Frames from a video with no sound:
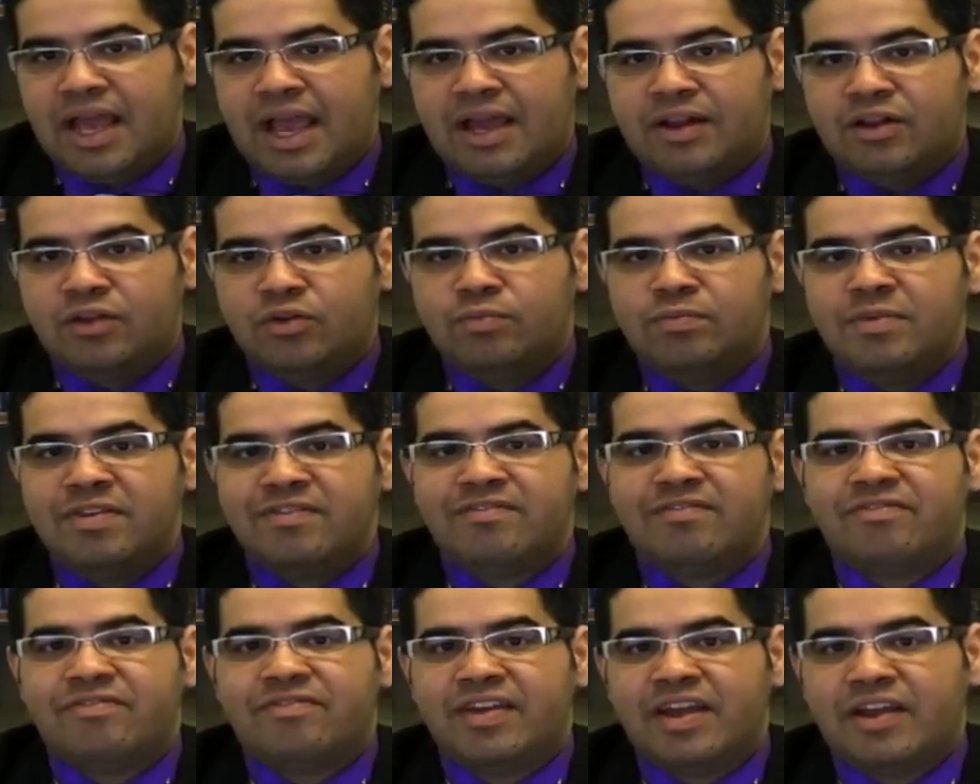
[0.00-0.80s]
and it will
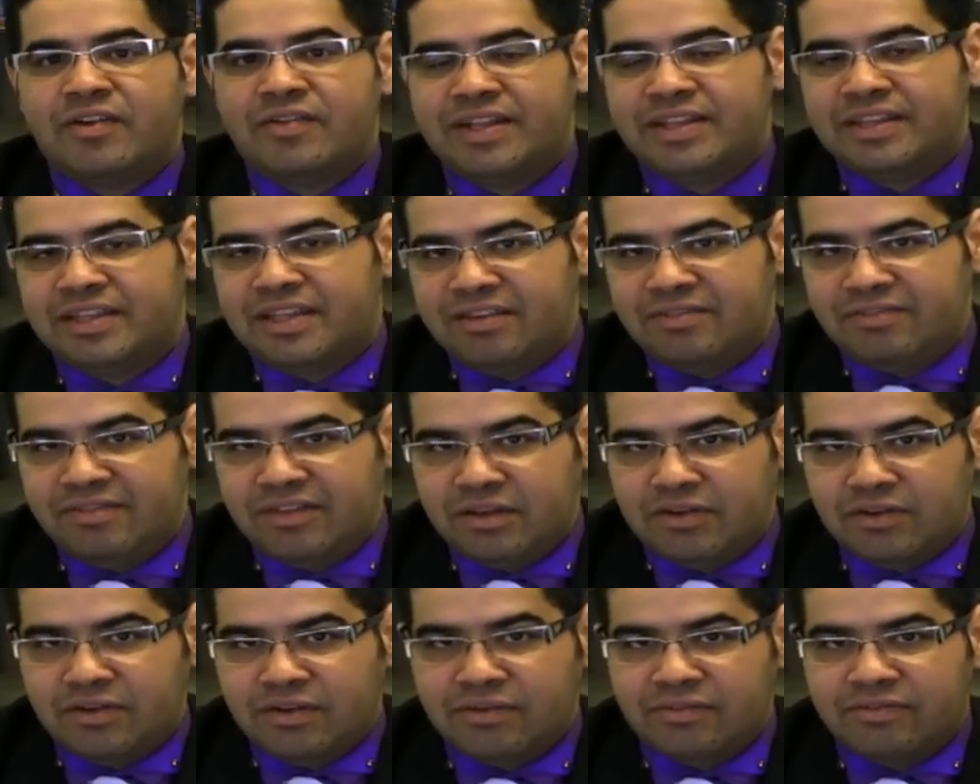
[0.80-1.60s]
be very
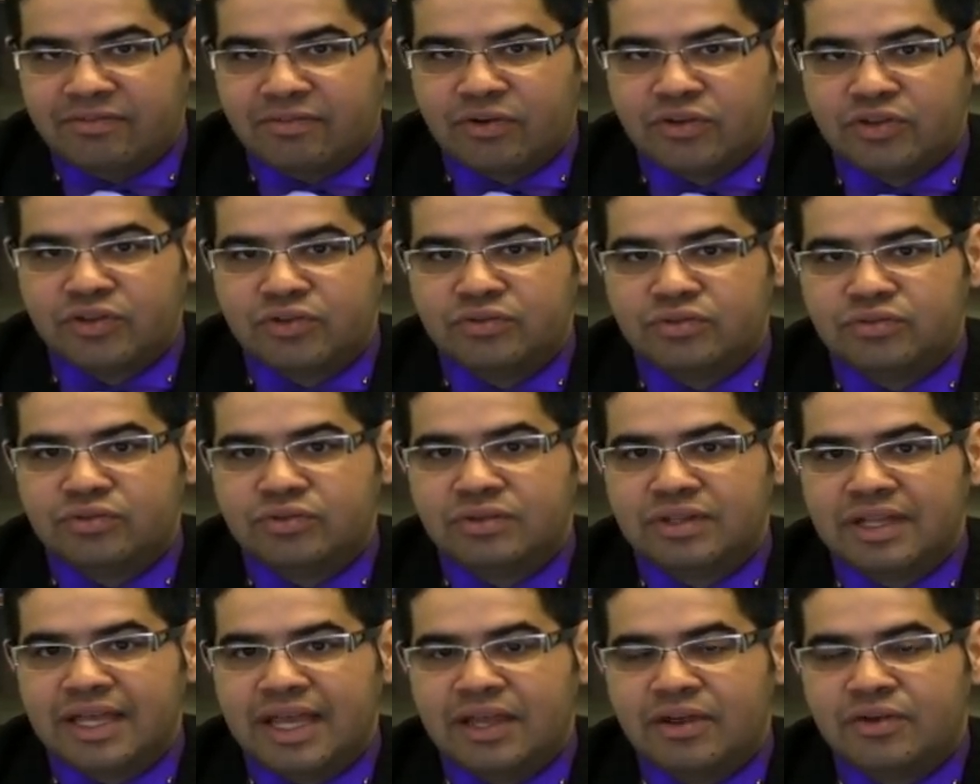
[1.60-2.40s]
difficult for you
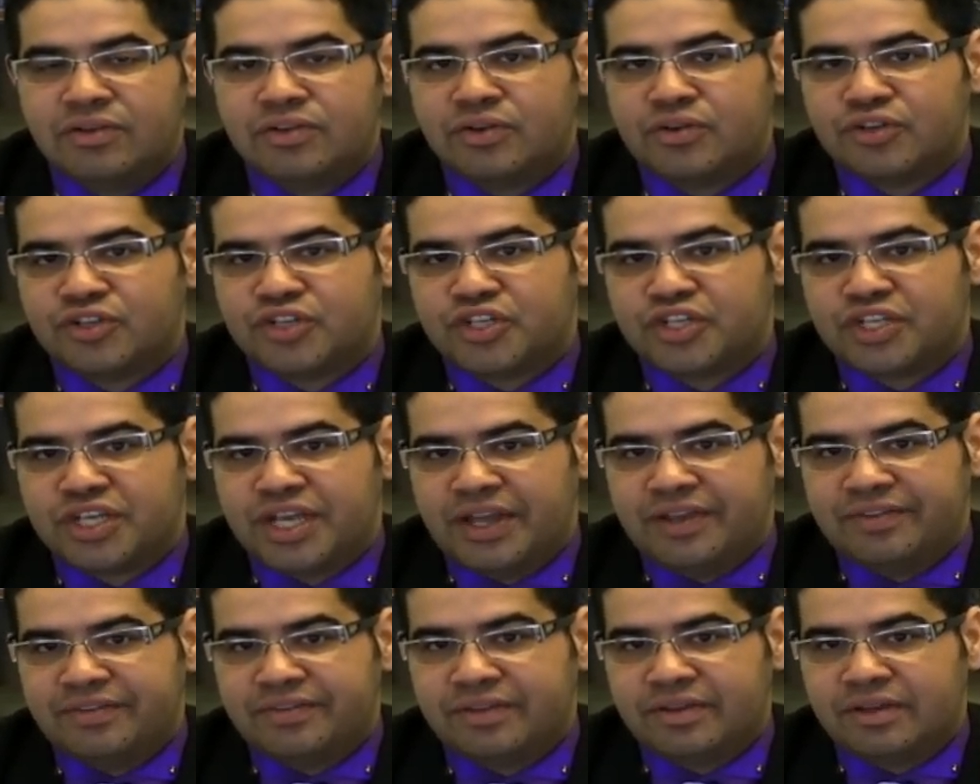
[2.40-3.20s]
to lay on your
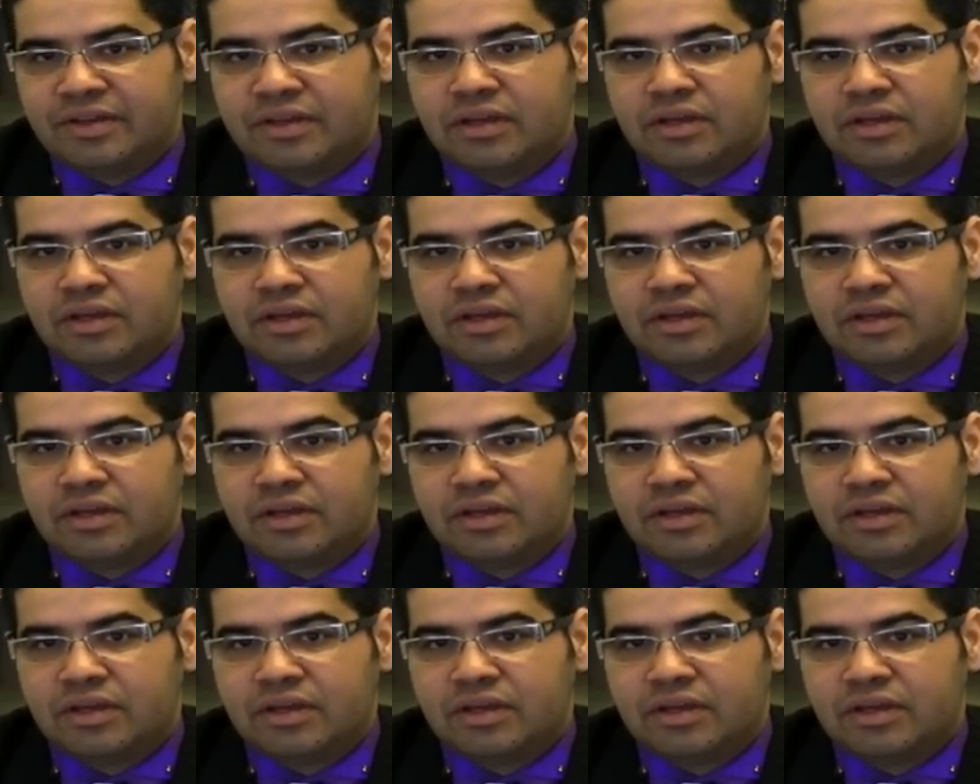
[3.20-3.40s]
chest.